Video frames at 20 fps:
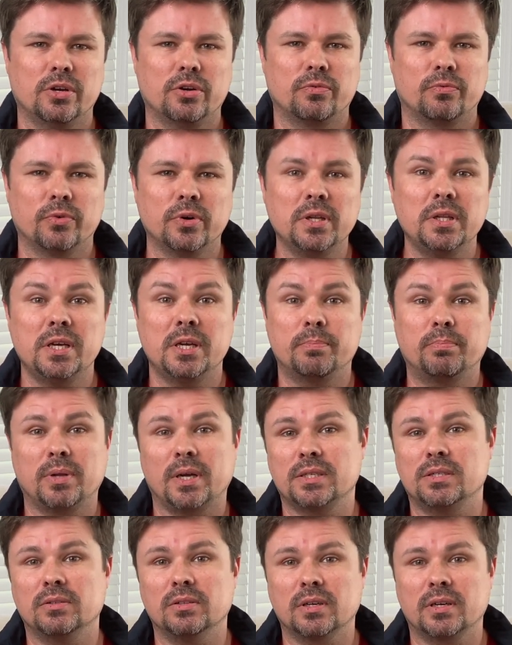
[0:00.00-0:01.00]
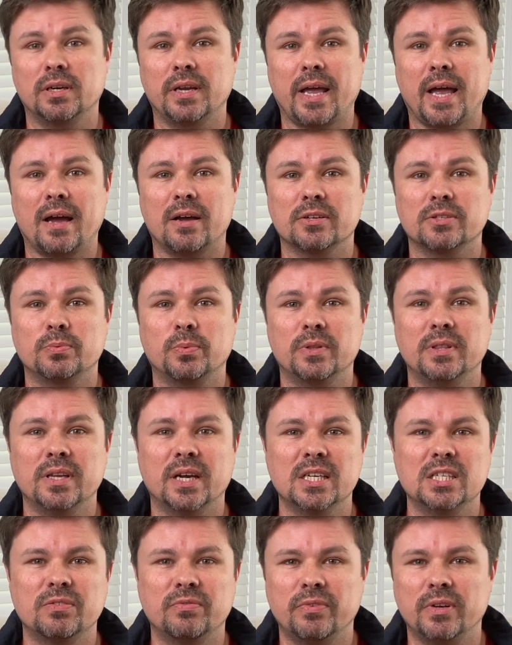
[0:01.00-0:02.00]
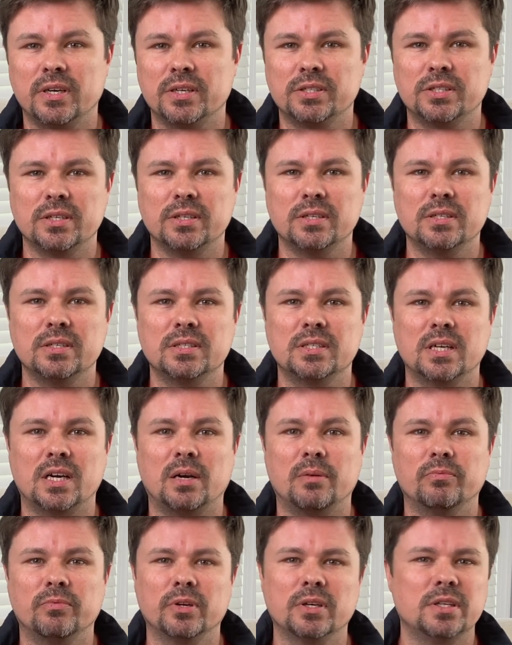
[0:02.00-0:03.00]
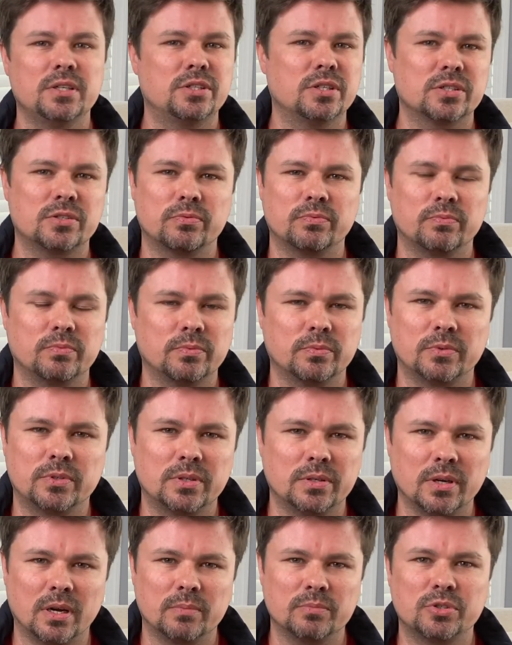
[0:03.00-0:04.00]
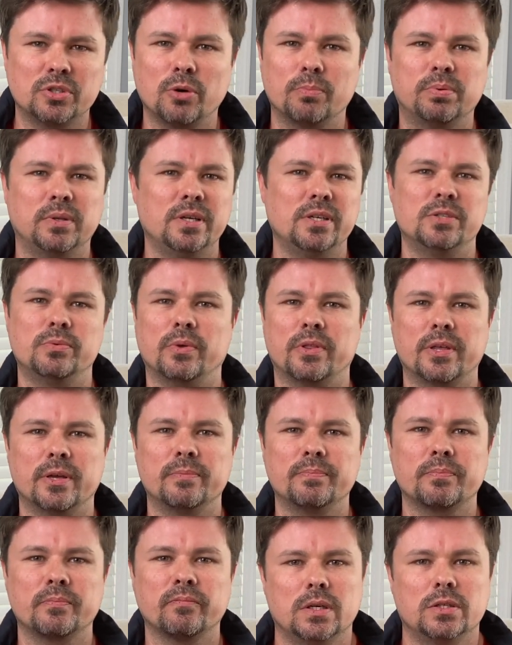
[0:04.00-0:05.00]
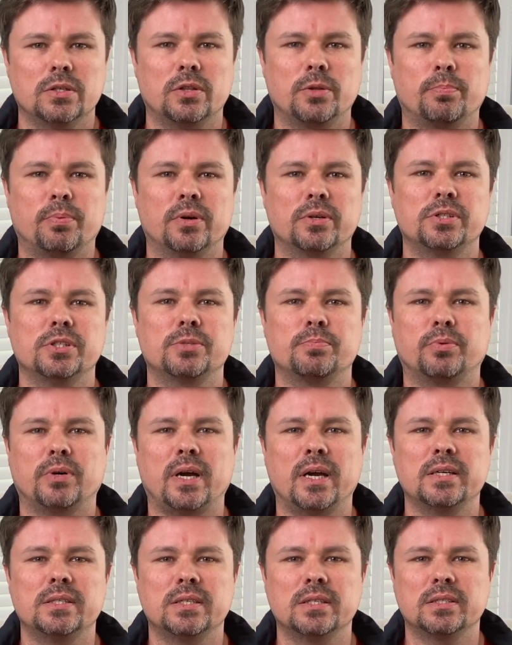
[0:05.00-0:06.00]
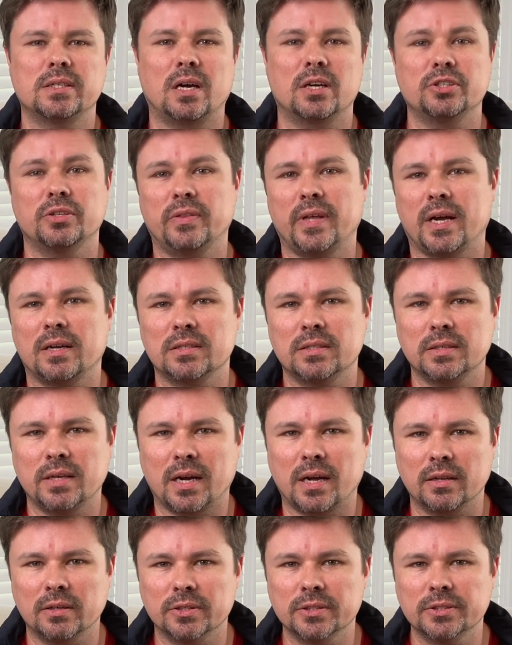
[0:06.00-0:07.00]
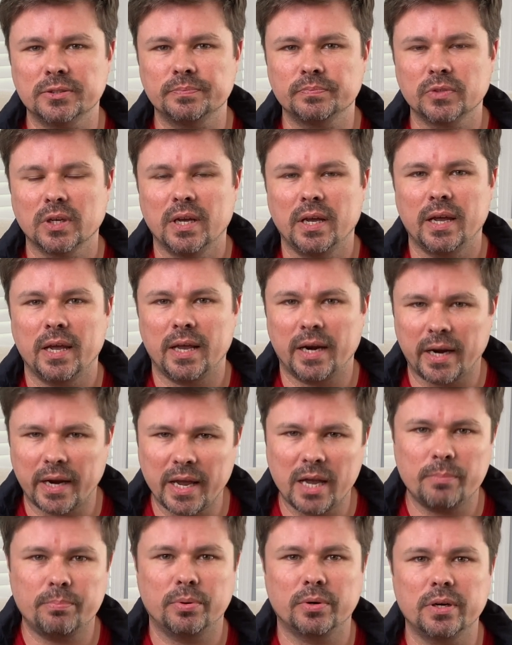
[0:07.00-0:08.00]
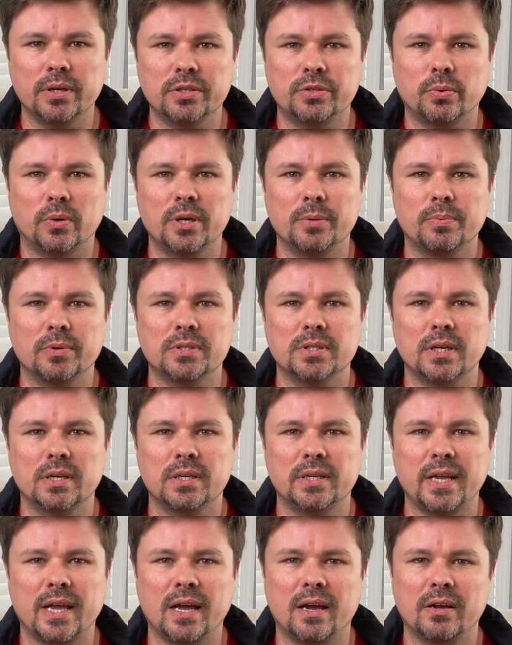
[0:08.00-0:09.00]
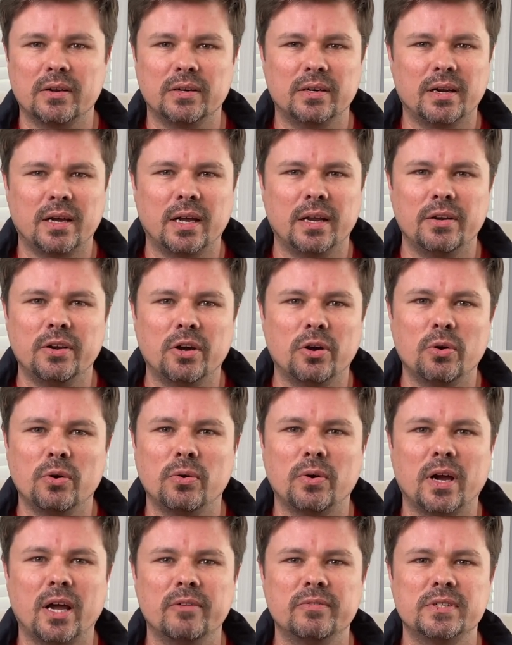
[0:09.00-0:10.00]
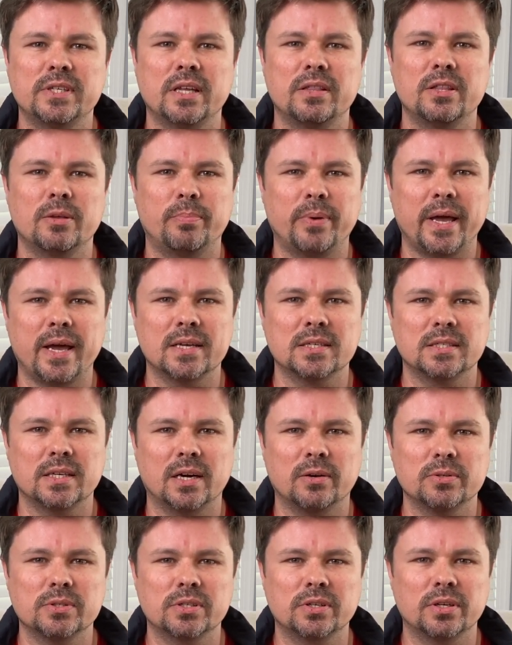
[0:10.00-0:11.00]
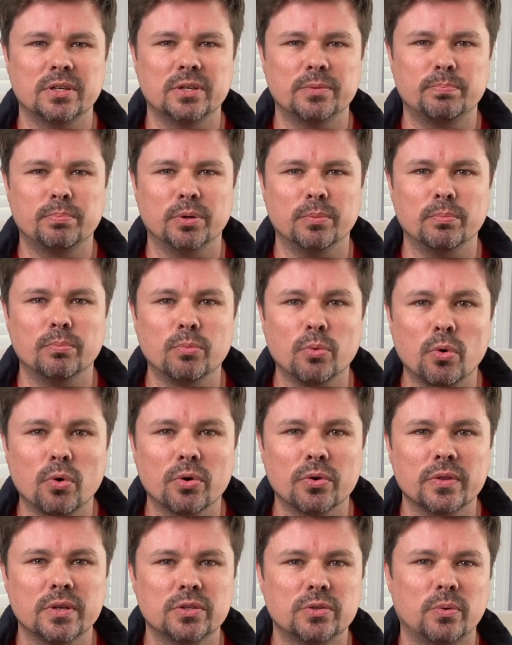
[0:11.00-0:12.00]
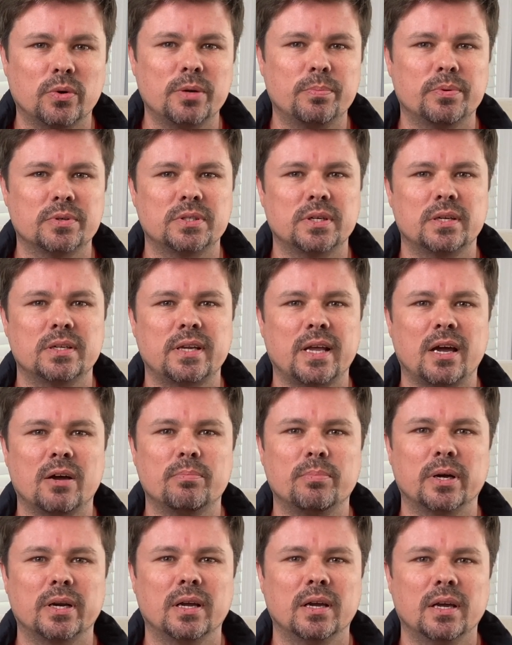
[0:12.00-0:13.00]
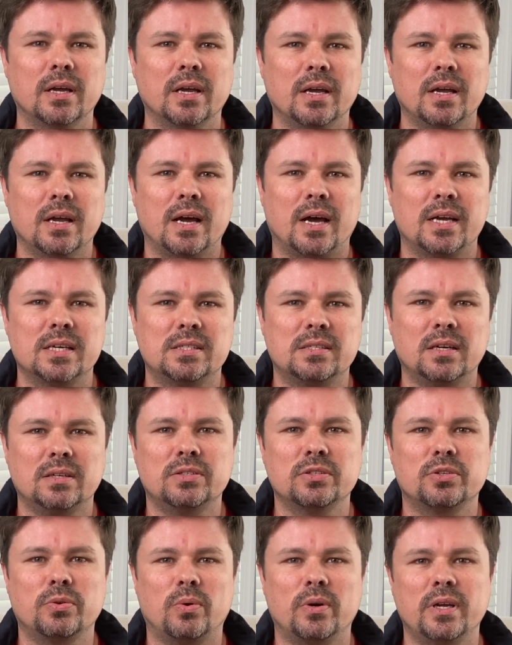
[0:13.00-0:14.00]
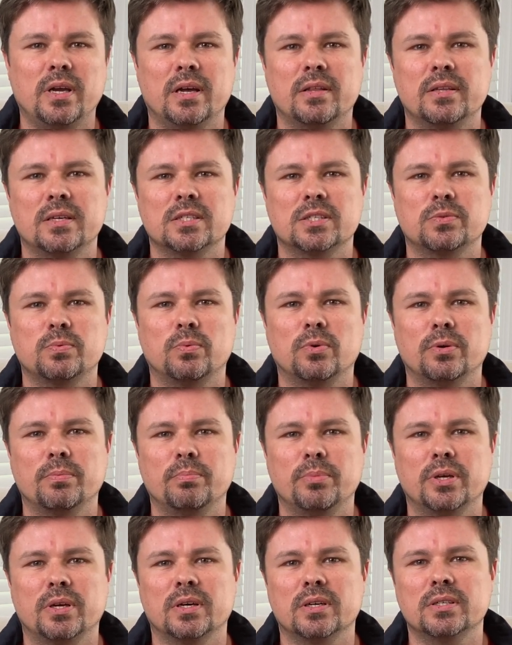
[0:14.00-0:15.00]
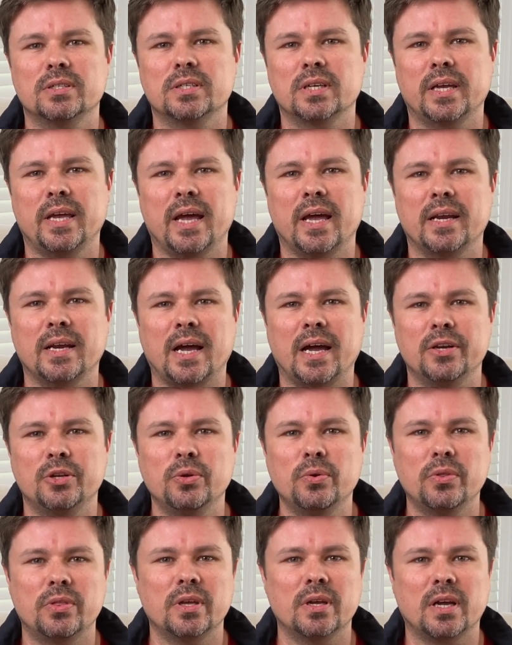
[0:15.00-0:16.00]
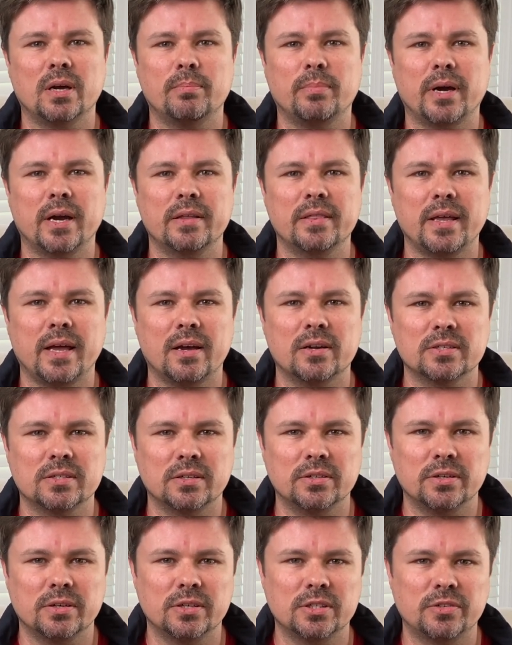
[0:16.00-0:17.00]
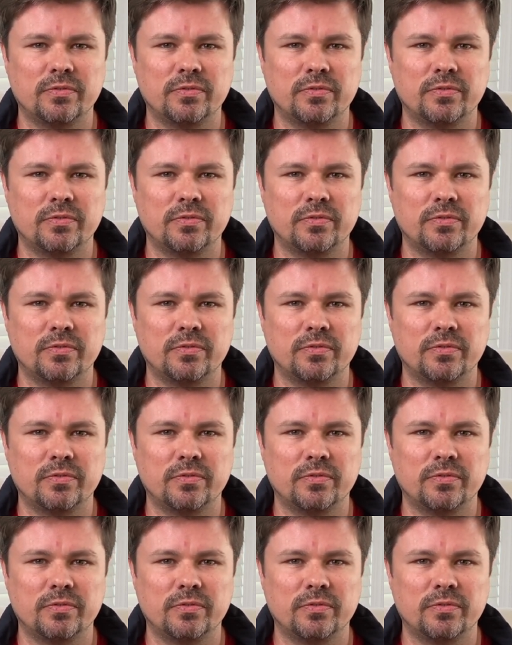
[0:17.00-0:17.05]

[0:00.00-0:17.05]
Really a pleasant looking house with nice finishes, and I'm so pleased with it. So the purchase price is $100,000 and I am putting 20% down. I know I've said in the past that I was going to put more than 20% down, but I stuck to 20 on this one because again, I do think I'm buying the house under its